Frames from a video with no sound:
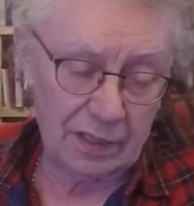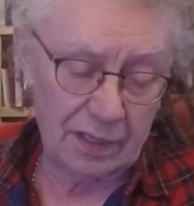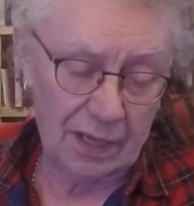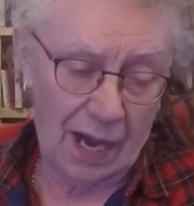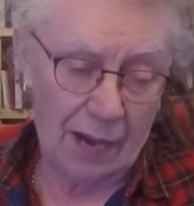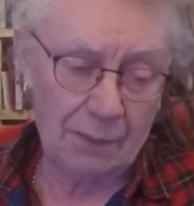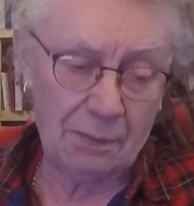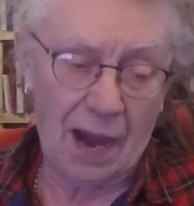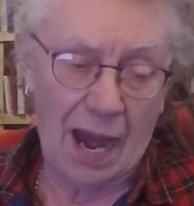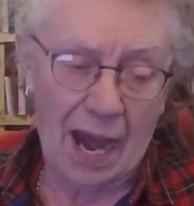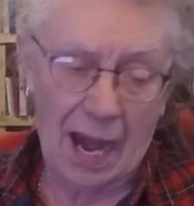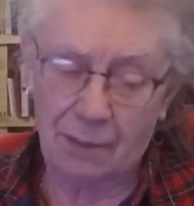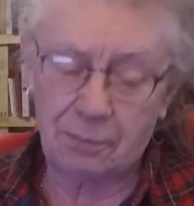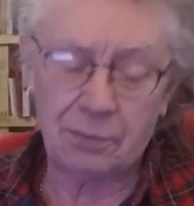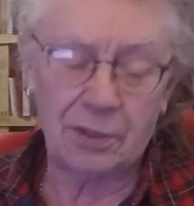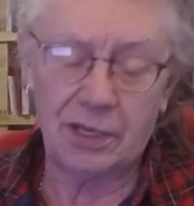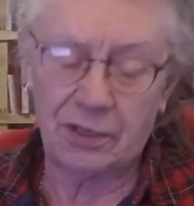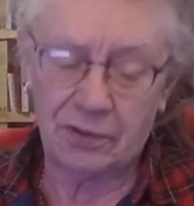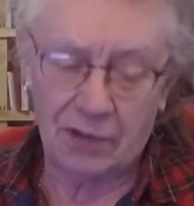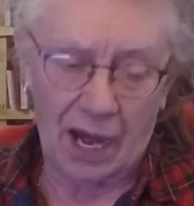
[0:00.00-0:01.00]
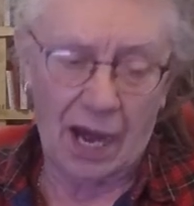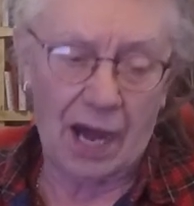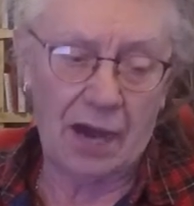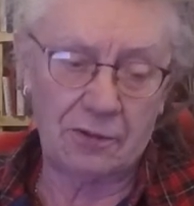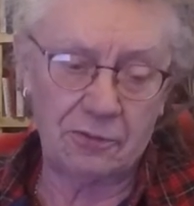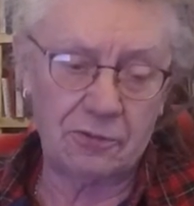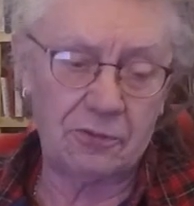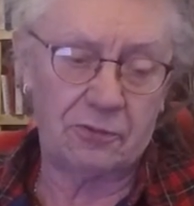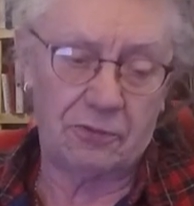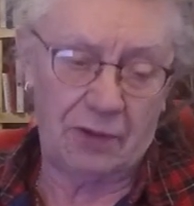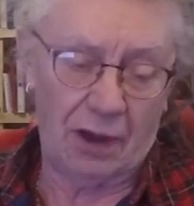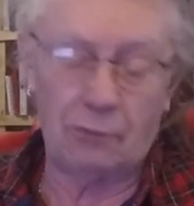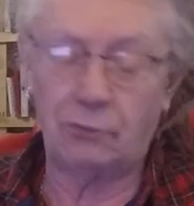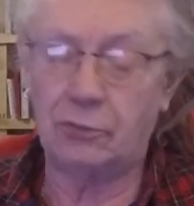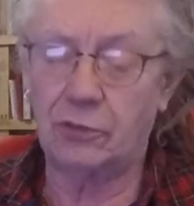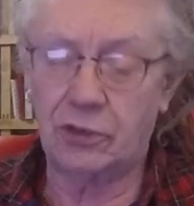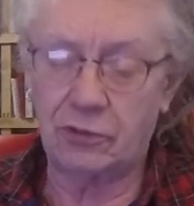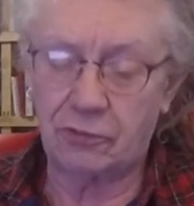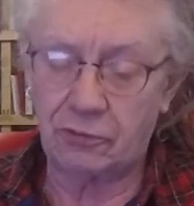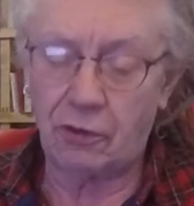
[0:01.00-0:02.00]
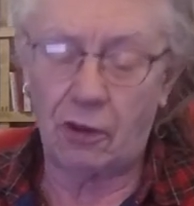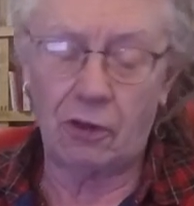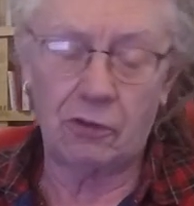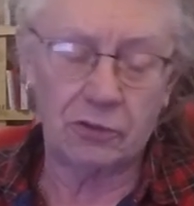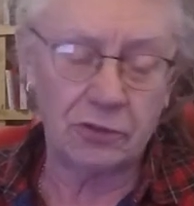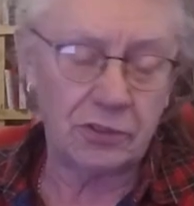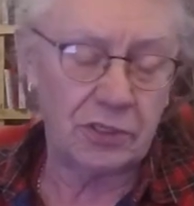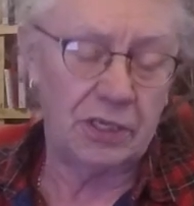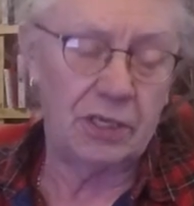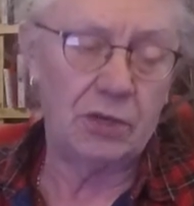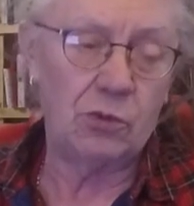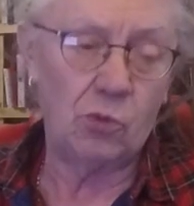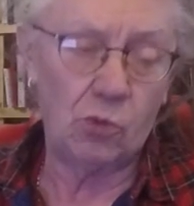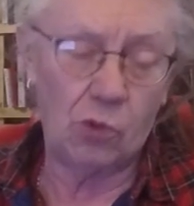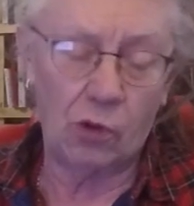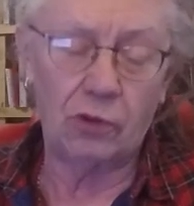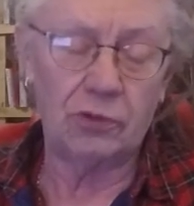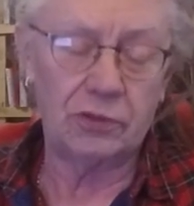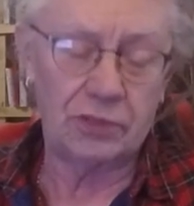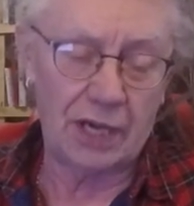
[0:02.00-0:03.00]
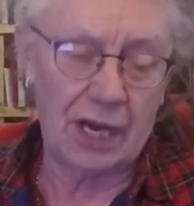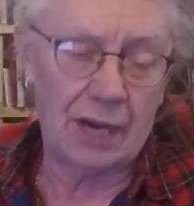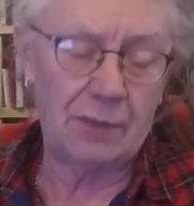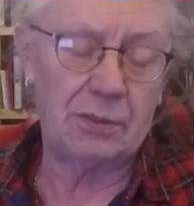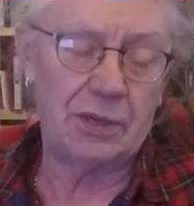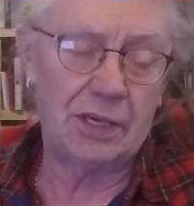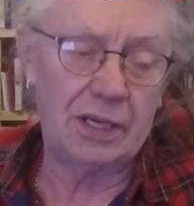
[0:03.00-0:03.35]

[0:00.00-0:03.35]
I'm happy that I've found the fault and it won't happen